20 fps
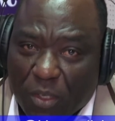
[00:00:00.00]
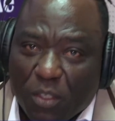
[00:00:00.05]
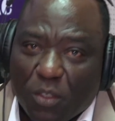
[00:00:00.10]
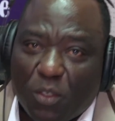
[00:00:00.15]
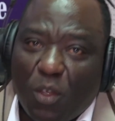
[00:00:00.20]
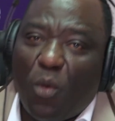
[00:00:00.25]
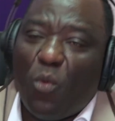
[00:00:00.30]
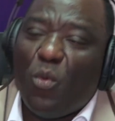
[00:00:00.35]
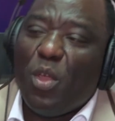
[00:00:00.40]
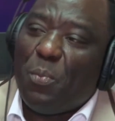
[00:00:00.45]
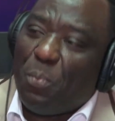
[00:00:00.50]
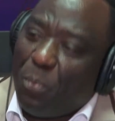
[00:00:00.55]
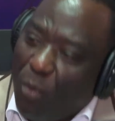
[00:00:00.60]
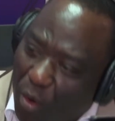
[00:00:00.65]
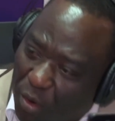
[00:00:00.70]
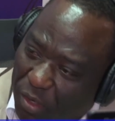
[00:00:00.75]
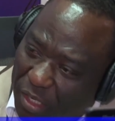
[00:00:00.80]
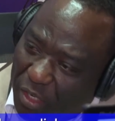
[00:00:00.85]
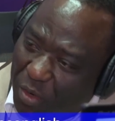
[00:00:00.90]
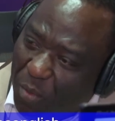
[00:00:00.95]
So we
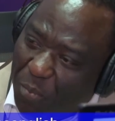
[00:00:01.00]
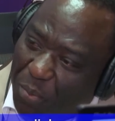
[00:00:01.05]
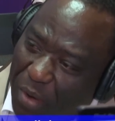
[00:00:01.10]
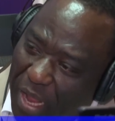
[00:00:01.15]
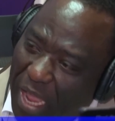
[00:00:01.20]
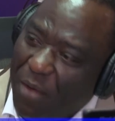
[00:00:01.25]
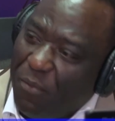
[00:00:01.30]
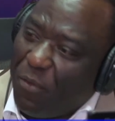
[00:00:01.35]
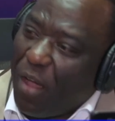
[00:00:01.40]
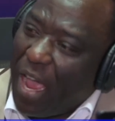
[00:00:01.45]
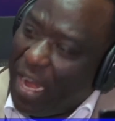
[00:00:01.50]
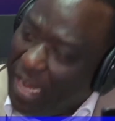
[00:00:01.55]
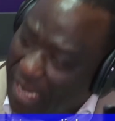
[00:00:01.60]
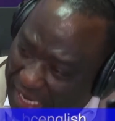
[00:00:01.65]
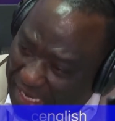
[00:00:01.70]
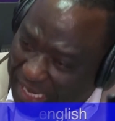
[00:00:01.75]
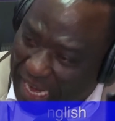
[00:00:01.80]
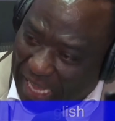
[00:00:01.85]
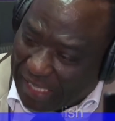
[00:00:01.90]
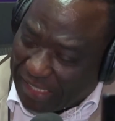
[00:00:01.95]
continue praying for our
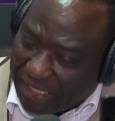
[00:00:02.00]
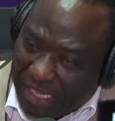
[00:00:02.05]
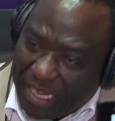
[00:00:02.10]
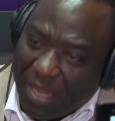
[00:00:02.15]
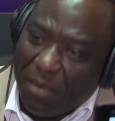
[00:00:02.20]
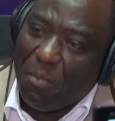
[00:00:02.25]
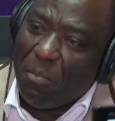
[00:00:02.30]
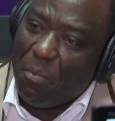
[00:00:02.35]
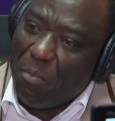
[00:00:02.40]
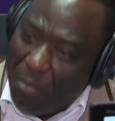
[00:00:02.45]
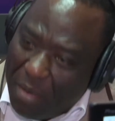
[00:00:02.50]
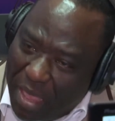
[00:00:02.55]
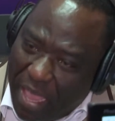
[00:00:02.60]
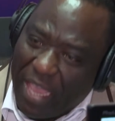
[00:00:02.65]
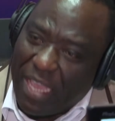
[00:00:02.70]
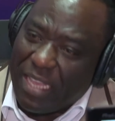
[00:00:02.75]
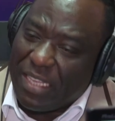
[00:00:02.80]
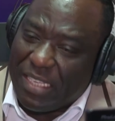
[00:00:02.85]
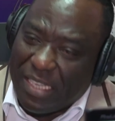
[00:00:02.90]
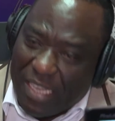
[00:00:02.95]
leaders.
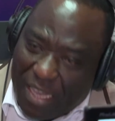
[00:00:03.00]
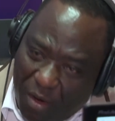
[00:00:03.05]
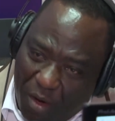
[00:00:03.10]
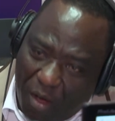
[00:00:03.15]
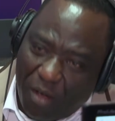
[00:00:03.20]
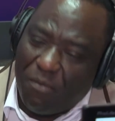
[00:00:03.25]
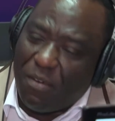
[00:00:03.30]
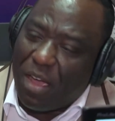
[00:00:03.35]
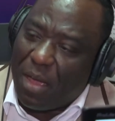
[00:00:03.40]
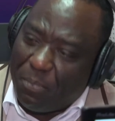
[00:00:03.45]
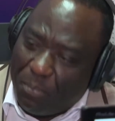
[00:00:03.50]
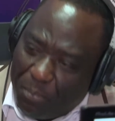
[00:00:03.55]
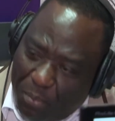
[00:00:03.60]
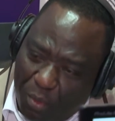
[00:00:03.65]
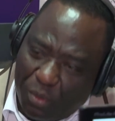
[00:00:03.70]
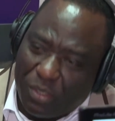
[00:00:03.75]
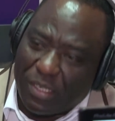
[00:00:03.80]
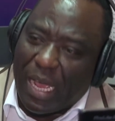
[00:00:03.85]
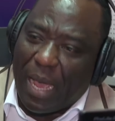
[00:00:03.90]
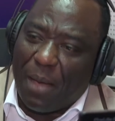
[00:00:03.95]
May Jehovah
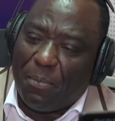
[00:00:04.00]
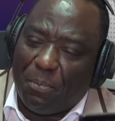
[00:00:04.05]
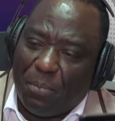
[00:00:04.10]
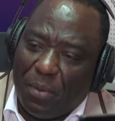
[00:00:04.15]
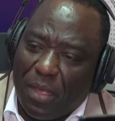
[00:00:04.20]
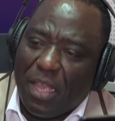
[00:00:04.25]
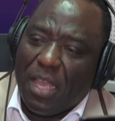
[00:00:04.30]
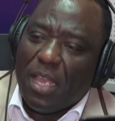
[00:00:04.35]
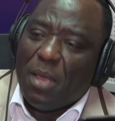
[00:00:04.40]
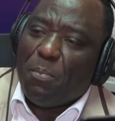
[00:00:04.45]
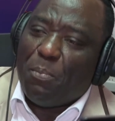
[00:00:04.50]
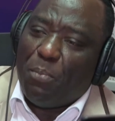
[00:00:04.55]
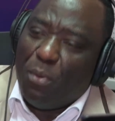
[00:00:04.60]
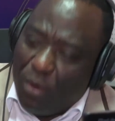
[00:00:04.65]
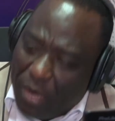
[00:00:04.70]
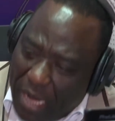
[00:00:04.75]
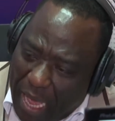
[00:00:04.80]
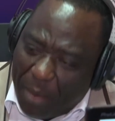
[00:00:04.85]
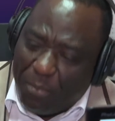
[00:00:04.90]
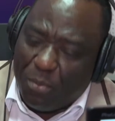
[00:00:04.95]

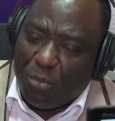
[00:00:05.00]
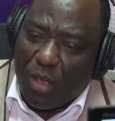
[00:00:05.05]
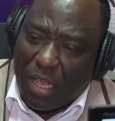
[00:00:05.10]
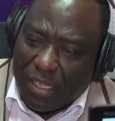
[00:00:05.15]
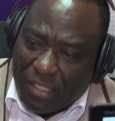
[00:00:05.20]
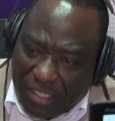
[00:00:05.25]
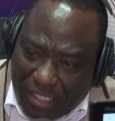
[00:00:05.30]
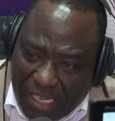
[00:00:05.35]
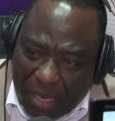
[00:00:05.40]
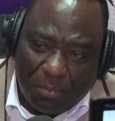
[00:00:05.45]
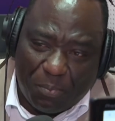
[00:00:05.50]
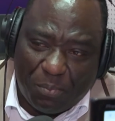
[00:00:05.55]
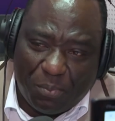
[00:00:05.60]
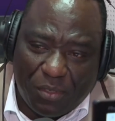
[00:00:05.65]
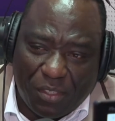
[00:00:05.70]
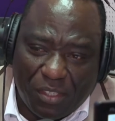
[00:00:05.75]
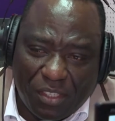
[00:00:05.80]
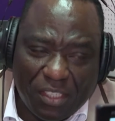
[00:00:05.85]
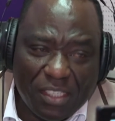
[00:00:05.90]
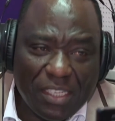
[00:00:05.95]
pull up your
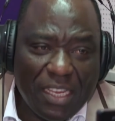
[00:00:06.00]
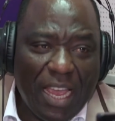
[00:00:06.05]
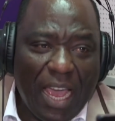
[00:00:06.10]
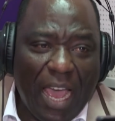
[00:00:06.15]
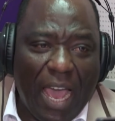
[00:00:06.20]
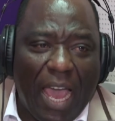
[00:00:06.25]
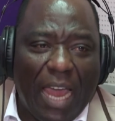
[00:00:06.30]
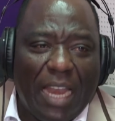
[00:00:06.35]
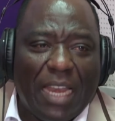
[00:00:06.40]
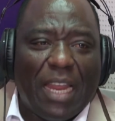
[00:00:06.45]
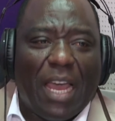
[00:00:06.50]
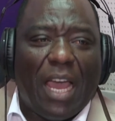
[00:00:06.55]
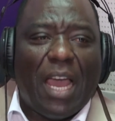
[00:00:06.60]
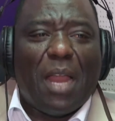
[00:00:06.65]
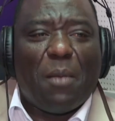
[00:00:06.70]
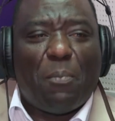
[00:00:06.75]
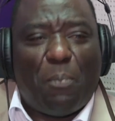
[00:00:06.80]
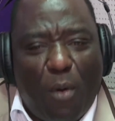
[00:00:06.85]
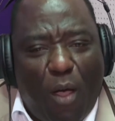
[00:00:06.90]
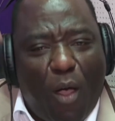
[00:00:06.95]
zips
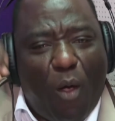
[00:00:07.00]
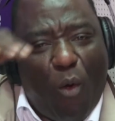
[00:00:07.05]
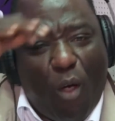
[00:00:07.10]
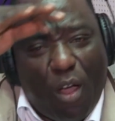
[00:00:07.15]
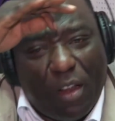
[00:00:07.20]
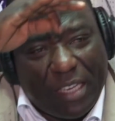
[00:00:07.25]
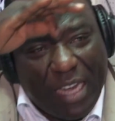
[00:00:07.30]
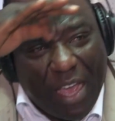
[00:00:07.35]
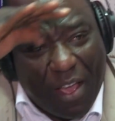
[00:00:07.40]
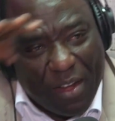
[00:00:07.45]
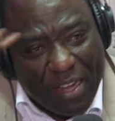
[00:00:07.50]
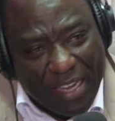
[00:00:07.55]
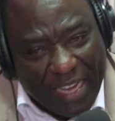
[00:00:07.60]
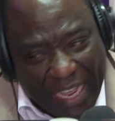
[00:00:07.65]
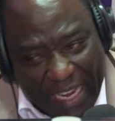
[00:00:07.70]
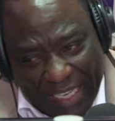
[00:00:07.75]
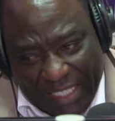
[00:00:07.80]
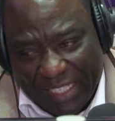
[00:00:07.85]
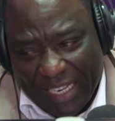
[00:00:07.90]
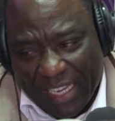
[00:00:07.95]
and pour water on
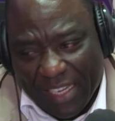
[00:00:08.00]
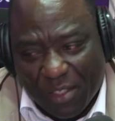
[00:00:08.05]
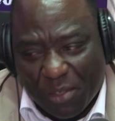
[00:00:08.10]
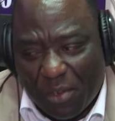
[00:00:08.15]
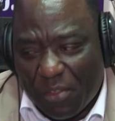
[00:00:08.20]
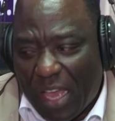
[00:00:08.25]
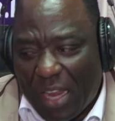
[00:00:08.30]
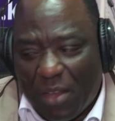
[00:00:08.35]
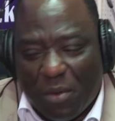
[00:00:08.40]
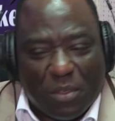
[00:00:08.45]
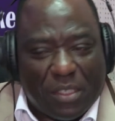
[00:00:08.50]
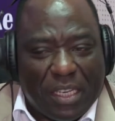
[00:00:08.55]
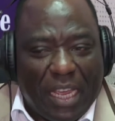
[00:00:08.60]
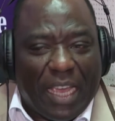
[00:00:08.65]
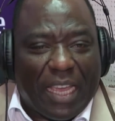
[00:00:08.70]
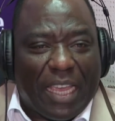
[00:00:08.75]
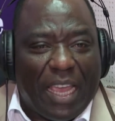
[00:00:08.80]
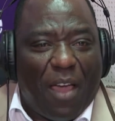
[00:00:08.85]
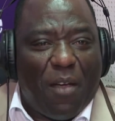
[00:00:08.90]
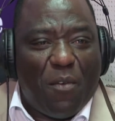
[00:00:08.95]
it, so that you
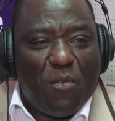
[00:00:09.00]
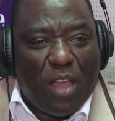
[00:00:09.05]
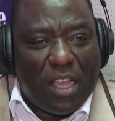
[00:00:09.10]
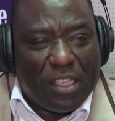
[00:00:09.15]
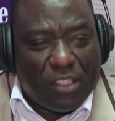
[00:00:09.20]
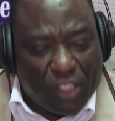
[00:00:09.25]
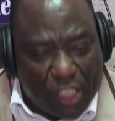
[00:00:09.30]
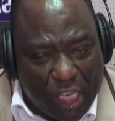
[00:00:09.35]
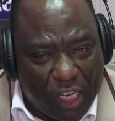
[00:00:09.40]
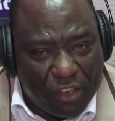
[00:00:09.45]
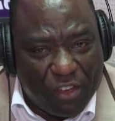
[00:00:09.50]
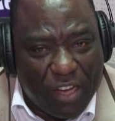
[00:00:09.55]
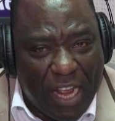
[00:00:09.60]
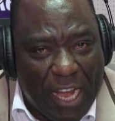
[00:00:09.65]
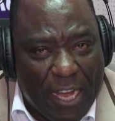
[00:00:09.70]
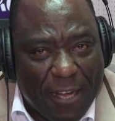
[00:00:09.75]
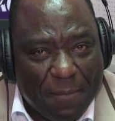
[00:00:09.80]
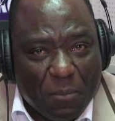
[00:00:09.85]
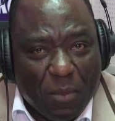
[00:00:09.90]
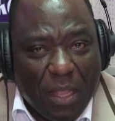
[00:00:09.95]
take care of your
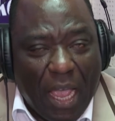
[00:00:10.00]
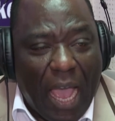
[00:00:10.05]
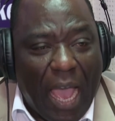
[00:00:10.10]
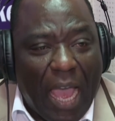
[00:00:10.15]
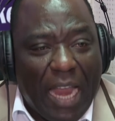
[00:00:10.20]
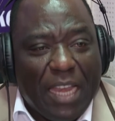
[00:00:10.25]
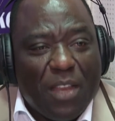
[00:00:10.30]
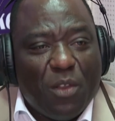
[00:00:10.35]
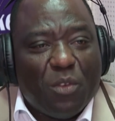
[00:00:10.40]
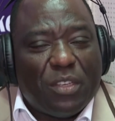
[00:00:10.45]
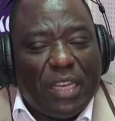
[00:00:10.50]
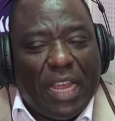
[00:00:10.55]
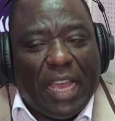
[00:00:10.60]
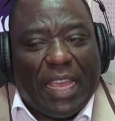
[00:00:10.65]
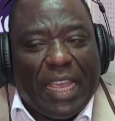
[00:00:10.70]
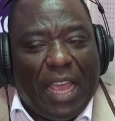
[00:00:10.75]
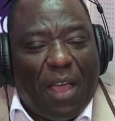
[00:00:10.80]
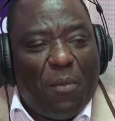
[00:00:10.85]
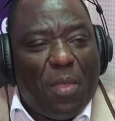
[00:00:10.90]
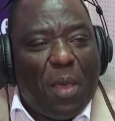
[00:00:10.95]
children and you
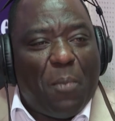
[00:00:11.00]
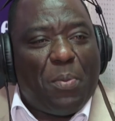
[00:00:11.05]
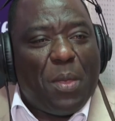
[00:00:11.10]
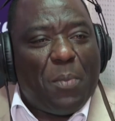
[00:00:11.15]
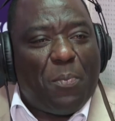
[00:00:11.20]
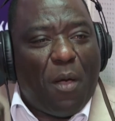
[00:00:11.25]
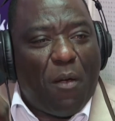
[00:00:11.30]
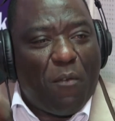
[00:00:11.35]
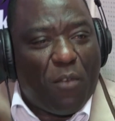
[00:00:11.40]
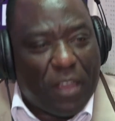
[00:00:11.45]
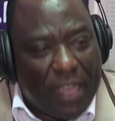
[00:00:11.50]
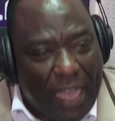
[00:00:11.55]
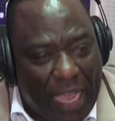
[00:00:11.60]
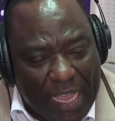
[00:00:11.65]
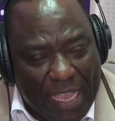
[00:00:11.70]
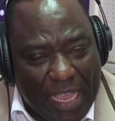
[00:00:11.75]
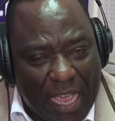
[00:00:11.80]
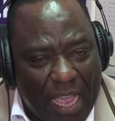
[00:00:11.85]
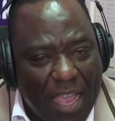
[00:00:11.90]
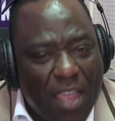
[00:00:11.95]
take care of the people of
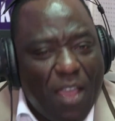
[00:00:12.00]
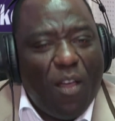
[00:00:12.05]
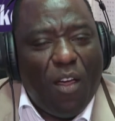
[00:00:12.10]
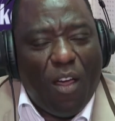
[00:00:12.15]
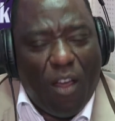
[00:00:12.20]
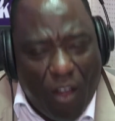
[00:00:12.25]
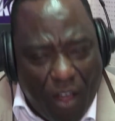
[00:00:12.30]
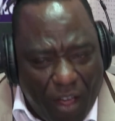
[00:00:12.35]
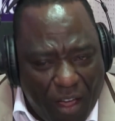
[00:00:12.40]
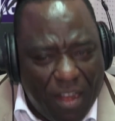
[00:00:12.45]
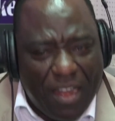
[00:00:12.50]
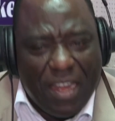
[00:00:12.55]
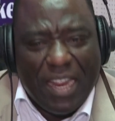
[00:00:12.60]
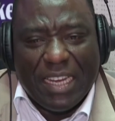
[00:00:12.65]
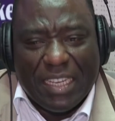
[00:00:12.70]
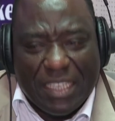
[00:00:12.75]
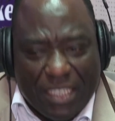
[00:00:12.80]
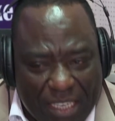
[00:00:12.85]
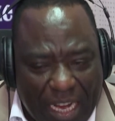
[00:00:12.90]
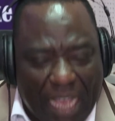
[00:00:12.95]
Kenya, only
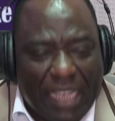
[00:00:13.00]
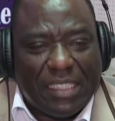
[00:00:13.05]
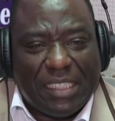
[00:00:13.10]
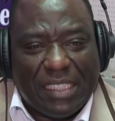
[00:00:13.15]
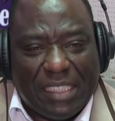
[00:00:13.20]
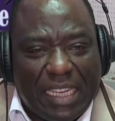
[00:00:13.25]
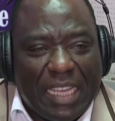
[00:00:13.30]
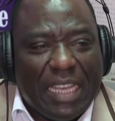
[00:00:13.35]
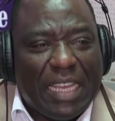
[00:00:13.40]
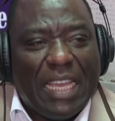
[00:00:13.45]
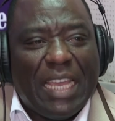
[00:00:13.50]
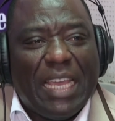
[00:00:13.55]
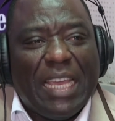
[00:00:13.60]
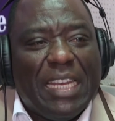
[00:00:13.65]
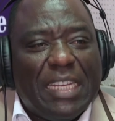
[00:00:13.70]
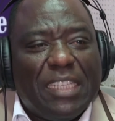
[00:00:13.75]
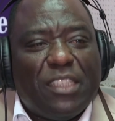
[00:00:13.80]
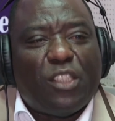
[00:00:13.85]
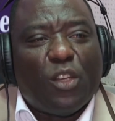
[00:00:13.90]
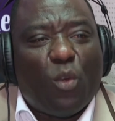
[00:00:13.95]
trusting
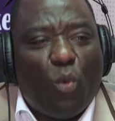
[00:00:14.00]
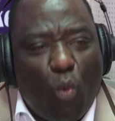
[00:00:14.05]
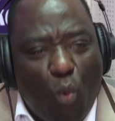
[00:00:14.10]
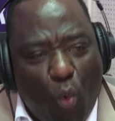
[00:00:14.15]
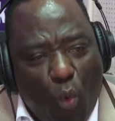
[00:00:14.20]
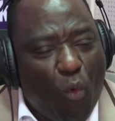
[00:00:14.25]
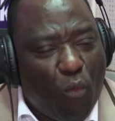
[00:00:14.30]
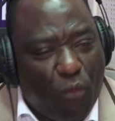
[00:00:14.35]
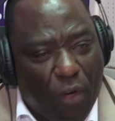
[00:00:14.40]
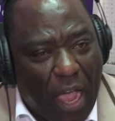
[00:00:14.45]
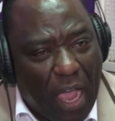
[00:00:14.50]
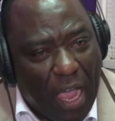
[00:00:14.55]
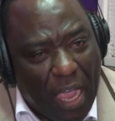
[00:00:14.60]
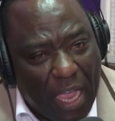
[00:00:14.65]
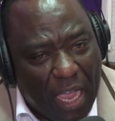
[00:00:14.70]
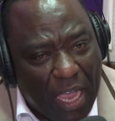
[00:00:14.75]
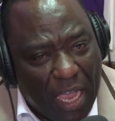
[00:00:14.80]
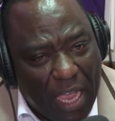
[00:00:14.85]
in Jehovah.